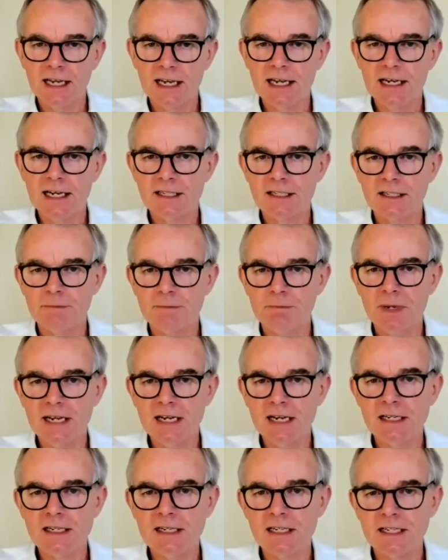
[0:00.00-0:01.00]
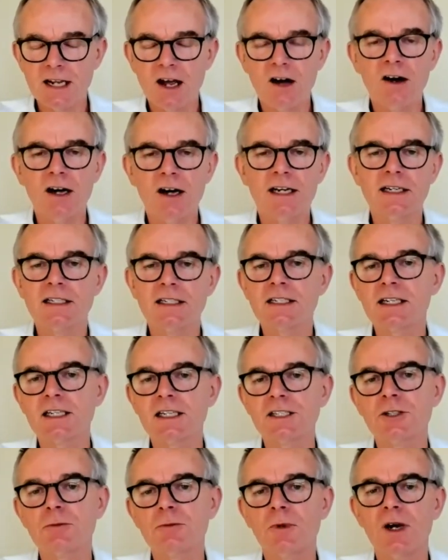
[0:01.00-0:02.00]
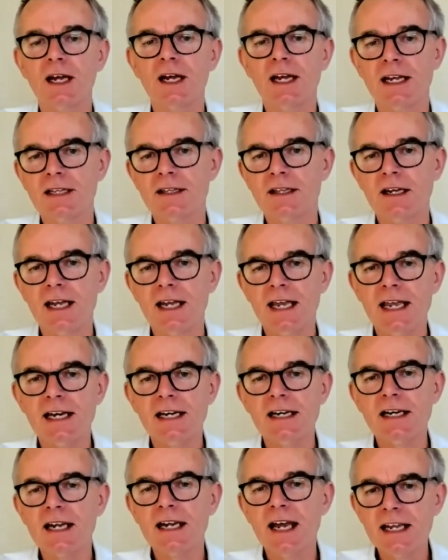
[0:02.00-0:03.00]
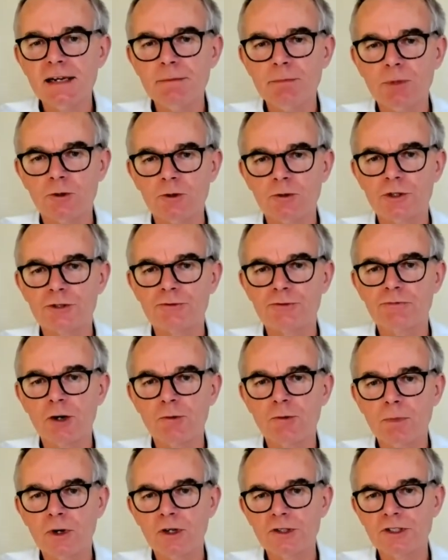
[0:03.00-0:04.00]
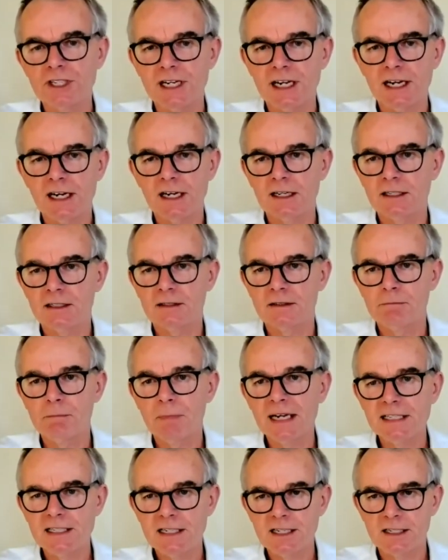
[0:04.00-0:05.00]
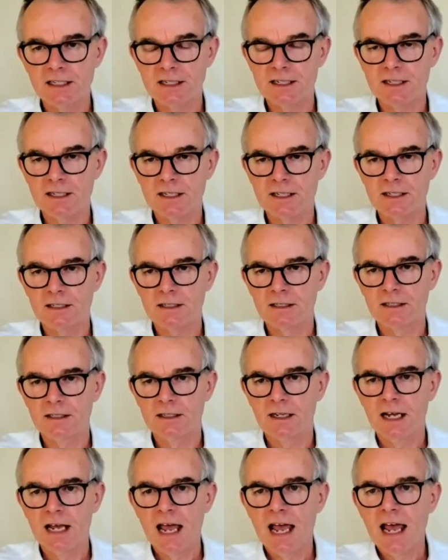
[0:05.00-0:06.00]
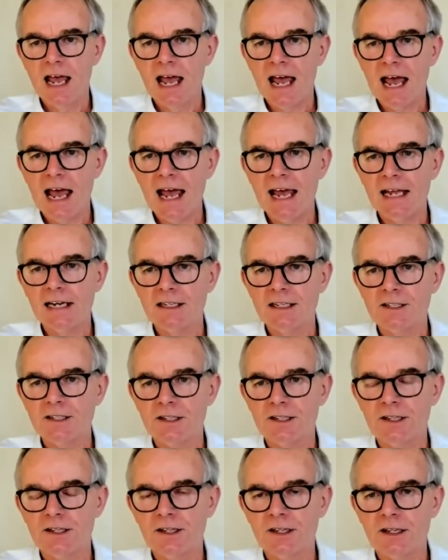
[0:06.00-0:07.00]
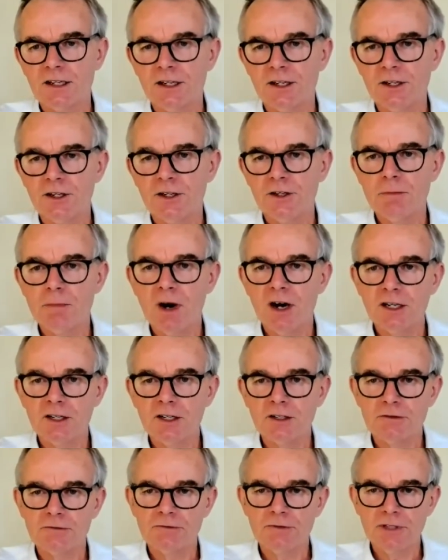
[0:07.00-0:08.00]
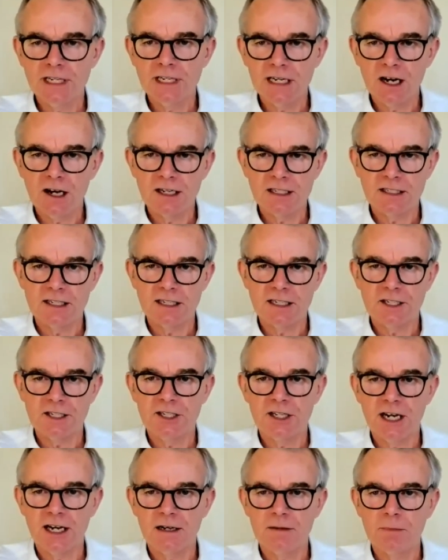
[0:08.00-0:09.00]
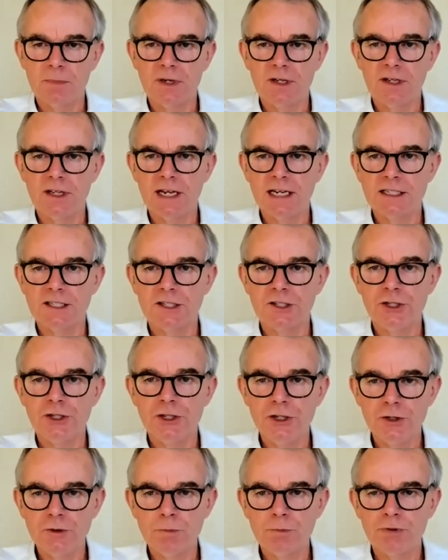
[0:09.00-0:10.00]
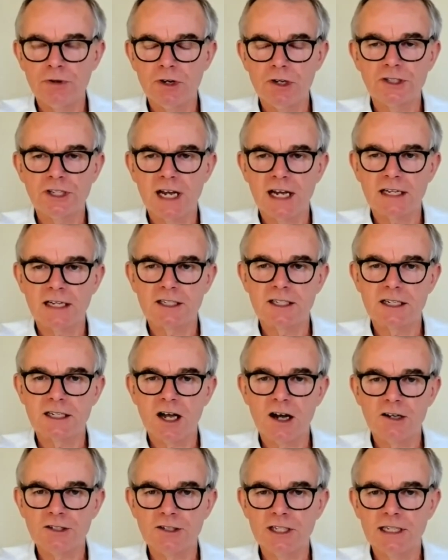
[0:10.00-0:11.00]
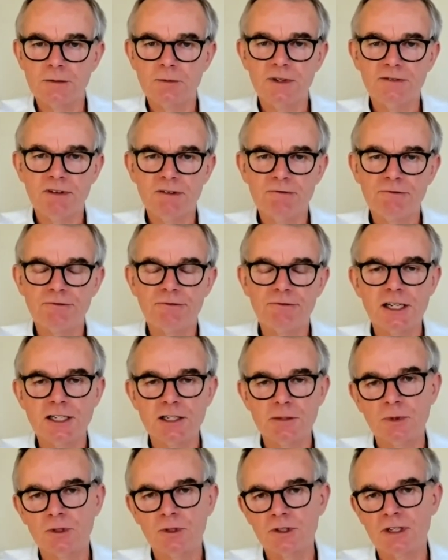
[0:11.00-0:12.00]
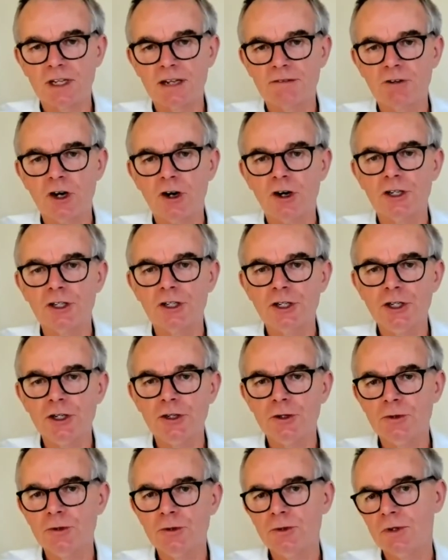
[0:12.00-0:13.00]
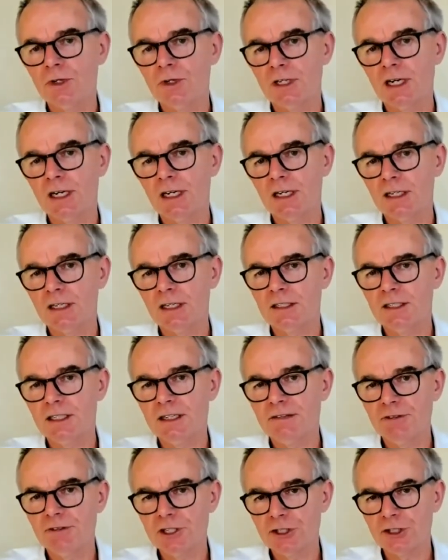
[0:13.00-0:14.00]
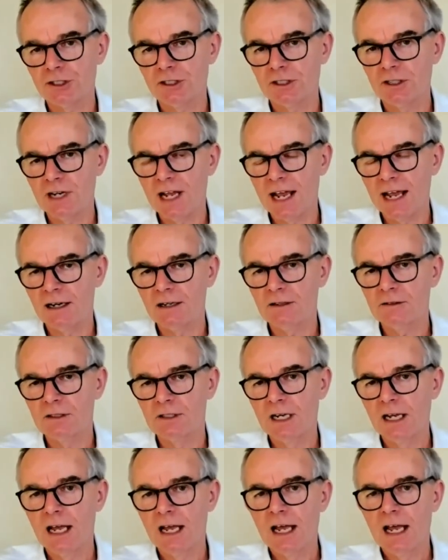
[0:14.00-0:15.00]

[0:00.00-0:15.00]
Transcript: is being designed in such a way that it enables robotic maintenance. And you might not realize this yet, but there's a new project started within Facebook. They've got a new division now,